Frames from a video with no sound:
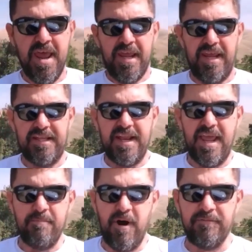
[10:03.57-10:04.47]
In the
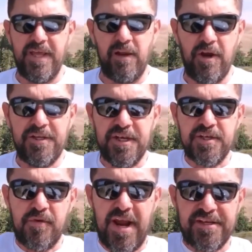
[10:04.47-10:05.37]
name of the Lord
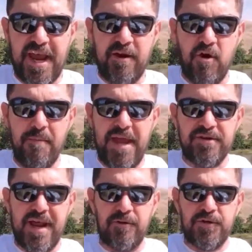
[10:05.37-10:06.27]
Jesus Christ, I command
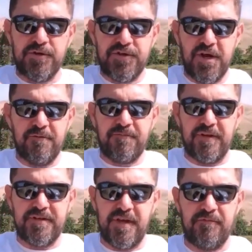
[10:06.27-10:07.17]
you now to
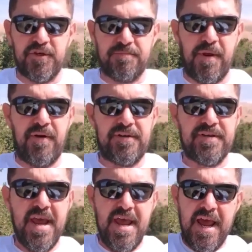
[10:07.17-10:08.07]
surface evil spirits.
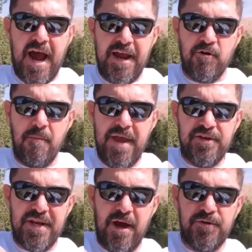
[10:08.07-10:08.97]
I command
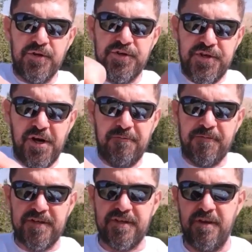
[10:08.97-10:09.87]
you now to
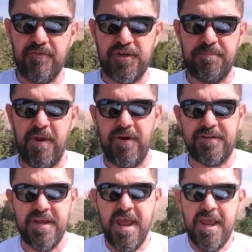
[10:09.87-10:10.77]
surface evil
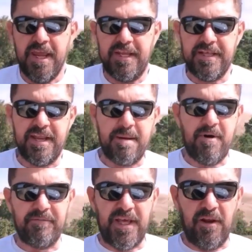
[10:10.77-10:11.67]
spirits. In the name
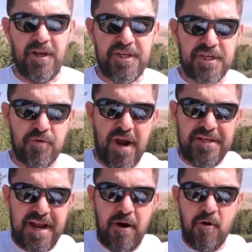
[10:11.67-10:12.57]
of the Lord Jesus
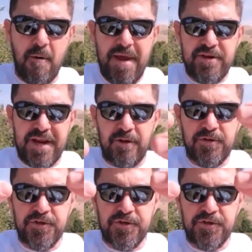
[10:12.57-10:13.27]
Christ, I now command you now to